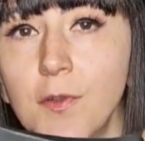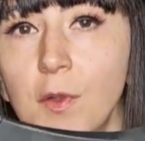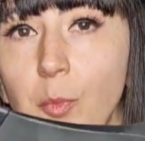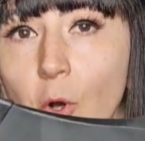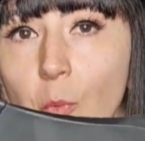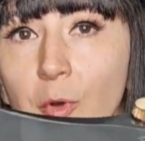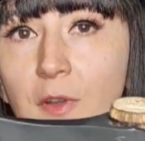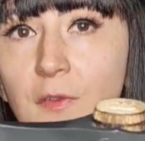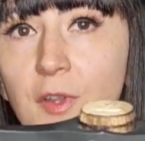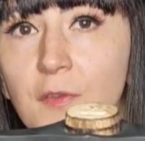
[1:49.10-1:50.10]
was
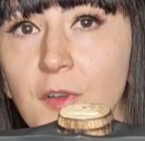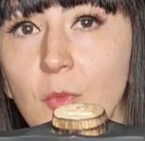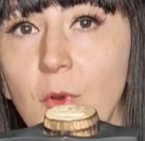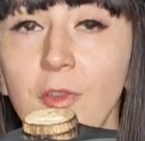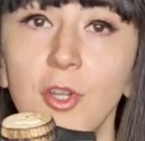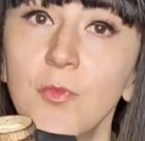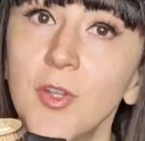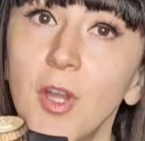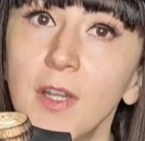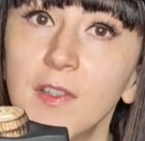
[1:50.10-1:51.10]
appropriate for the film, whether you
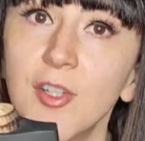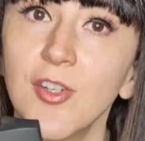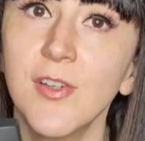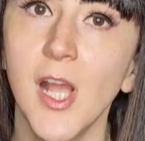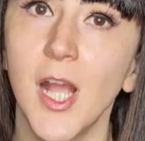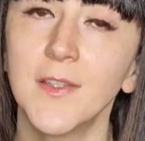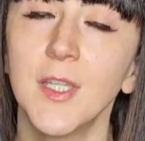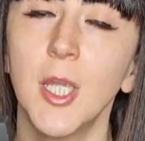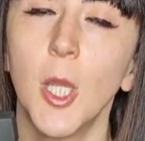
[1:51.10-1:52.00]
realized it or not,